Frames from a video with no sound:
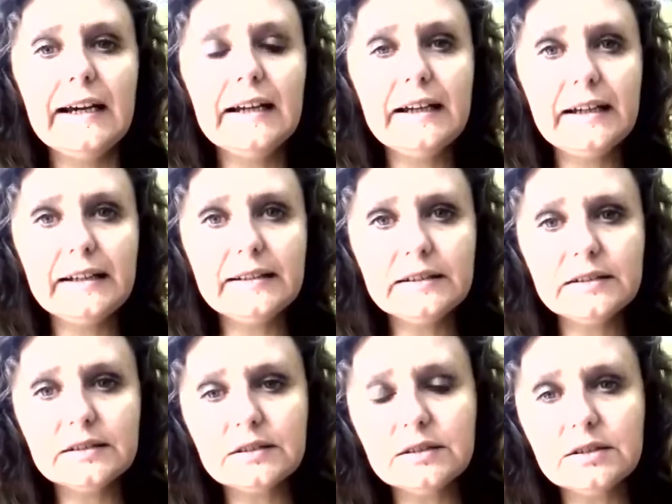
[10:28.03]
And
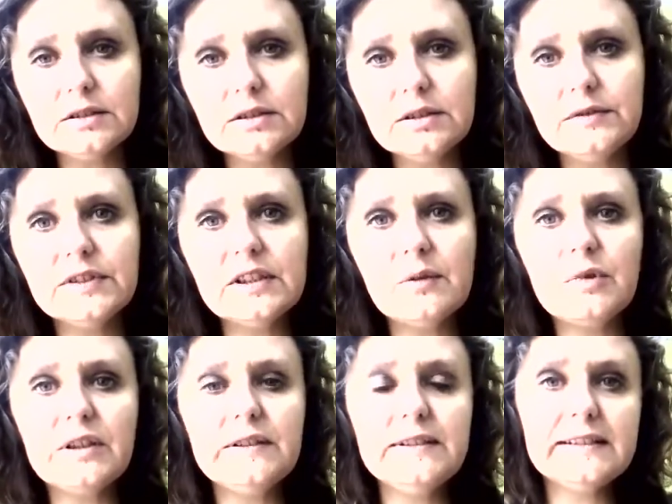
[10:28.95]
if
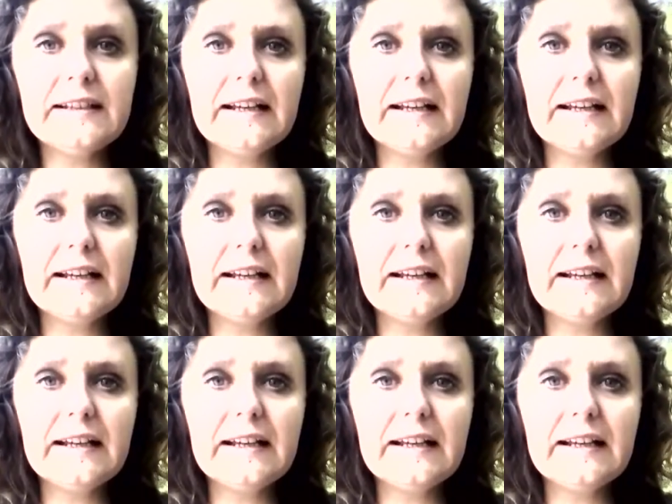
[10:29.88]
someone is